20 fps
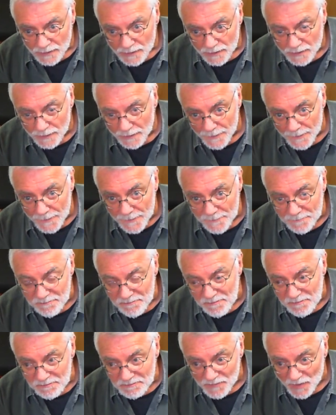of
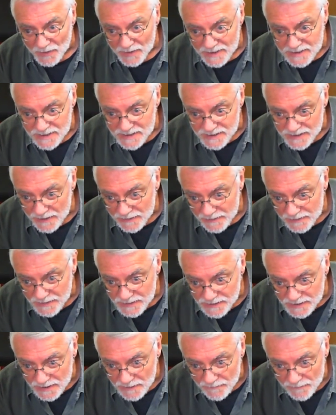not necessarily
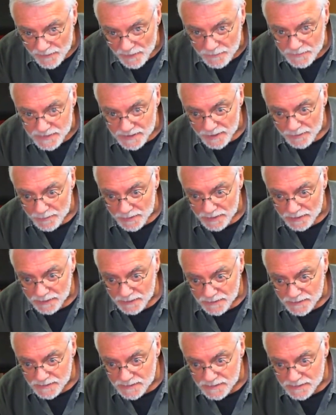achieved the object,
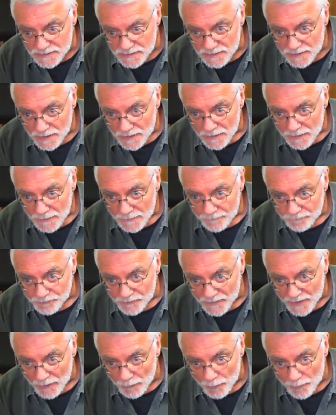because
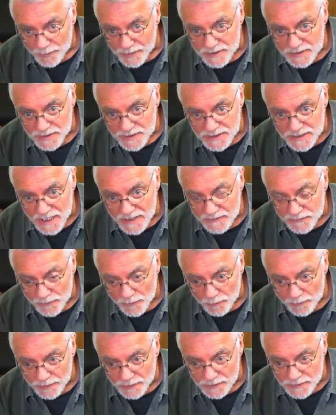that would be
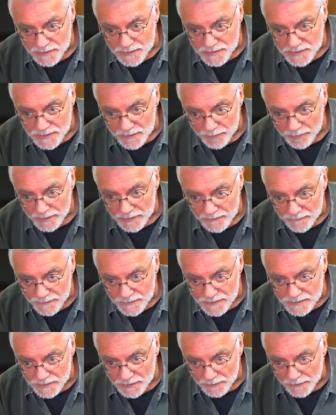successful, because the brief
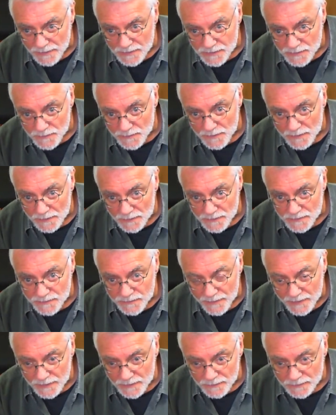is to create something that looks
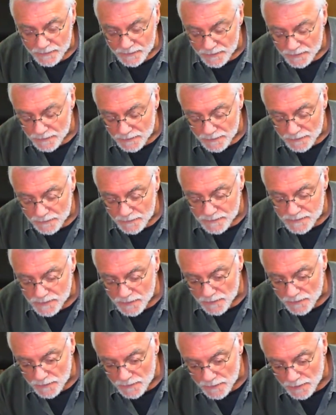failed, and there's
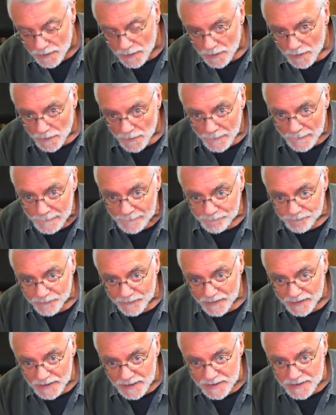all
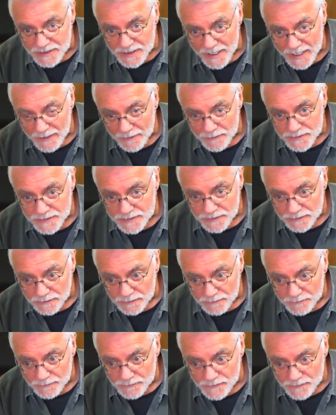the ins and outs
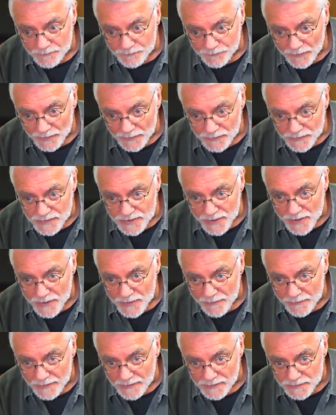and
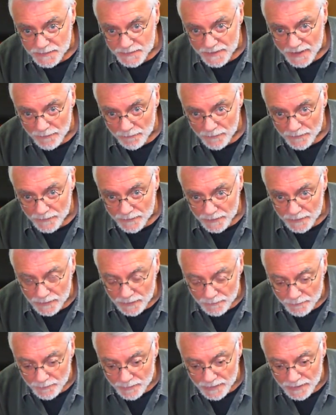turnarounds with that one that
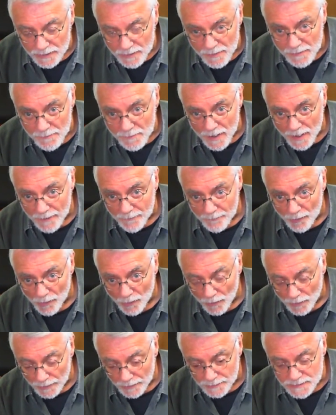can be a bit
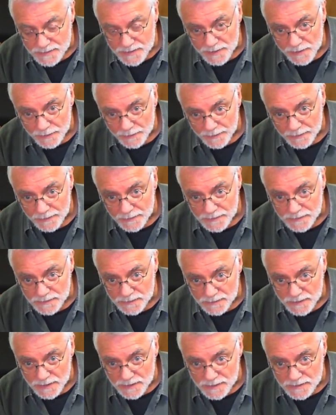mind-boggling. Certainly
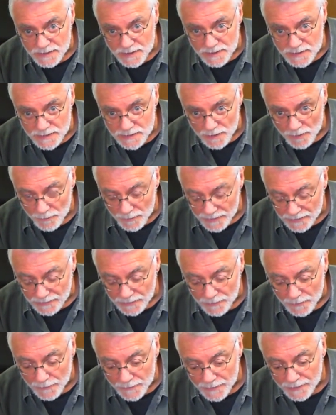it's got me
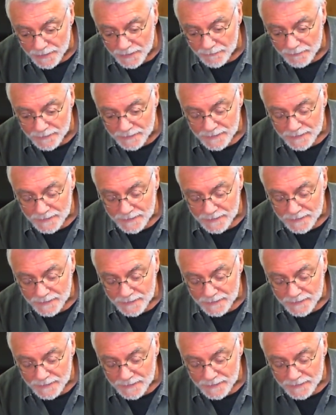going anyway.